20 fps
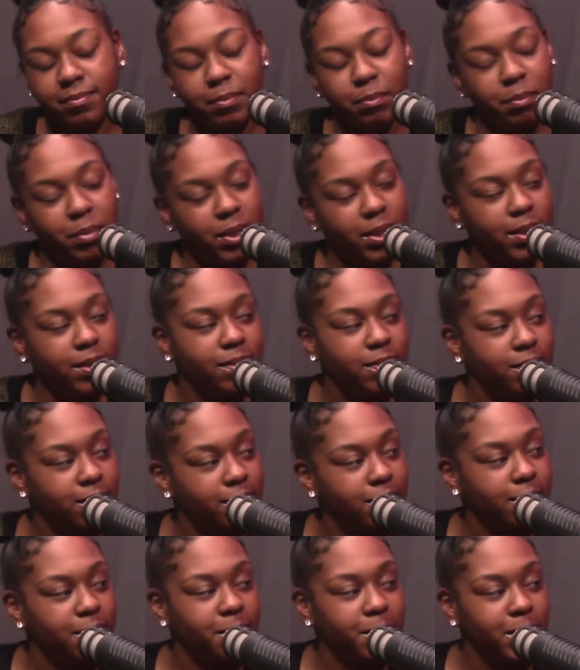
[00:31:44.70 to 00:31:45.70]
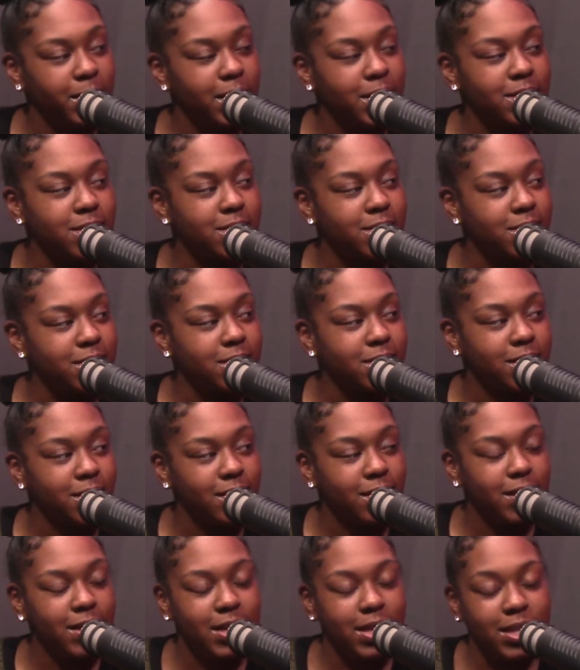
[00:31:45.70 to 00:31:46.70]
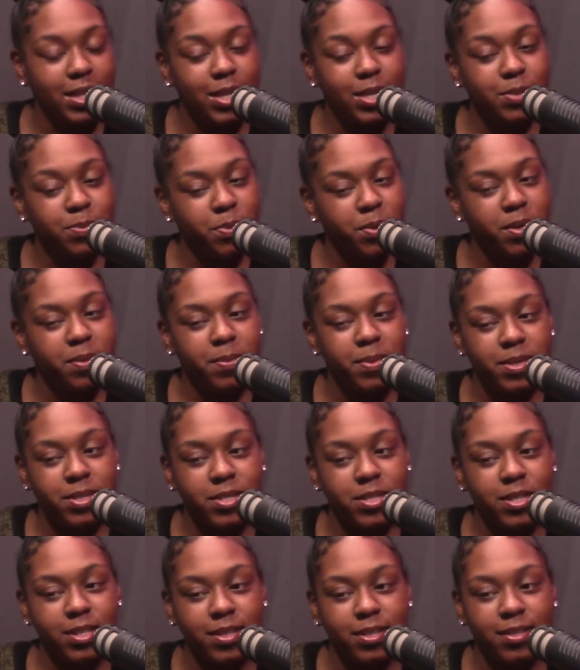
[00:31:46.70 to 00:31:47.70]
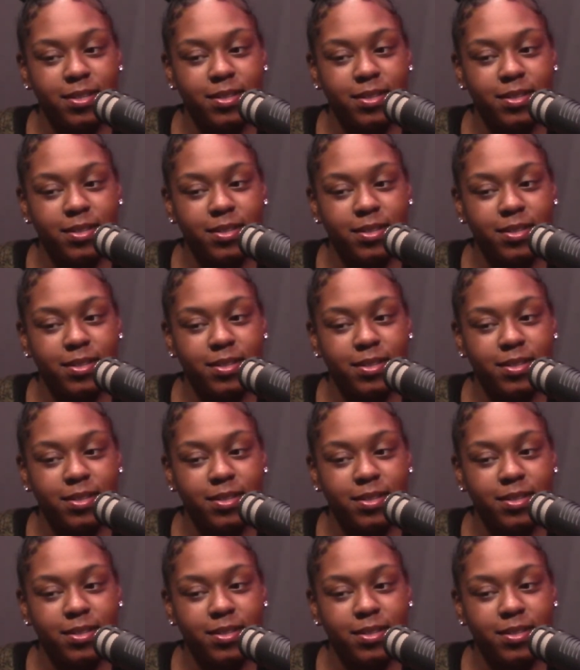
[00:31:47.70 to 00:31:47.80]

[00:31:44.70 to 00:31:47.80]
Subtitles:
But I mean, that's pretty much it.